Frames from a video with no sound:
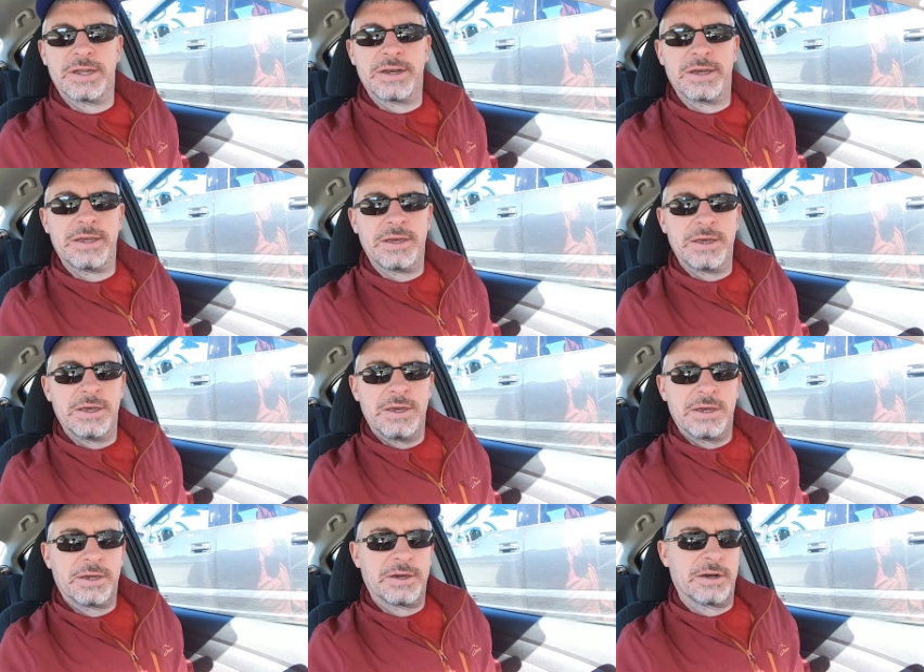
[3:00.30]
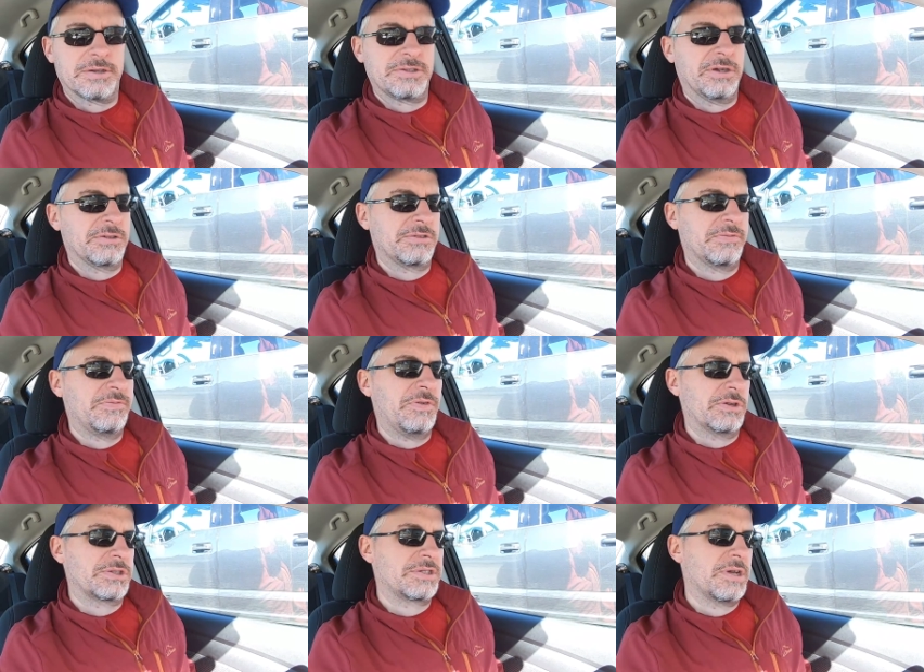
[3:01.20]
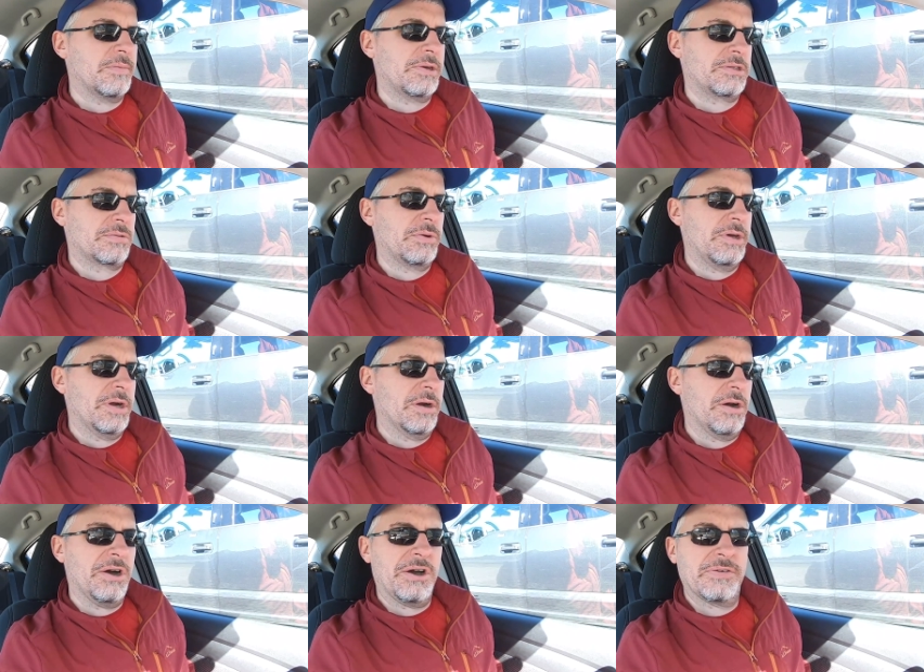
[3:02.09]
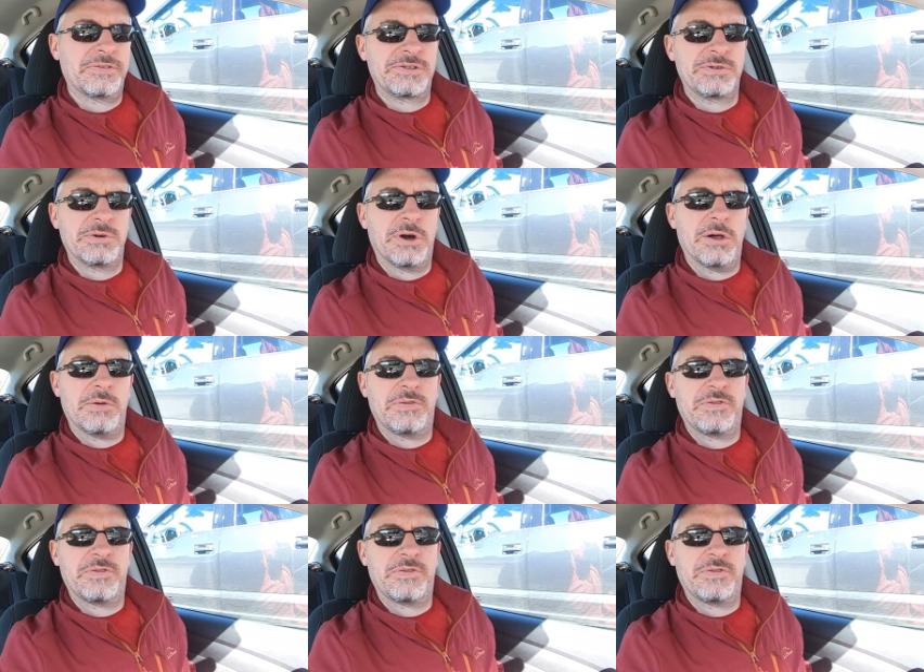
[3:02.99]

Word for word: Landing, got ourselves full stomachs, we are off to